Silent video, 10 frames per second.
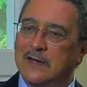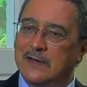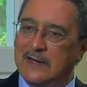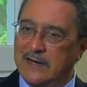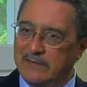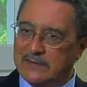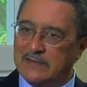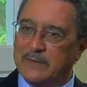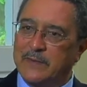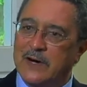other levels
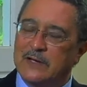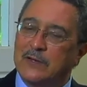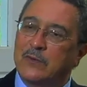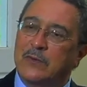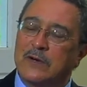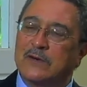of the party who were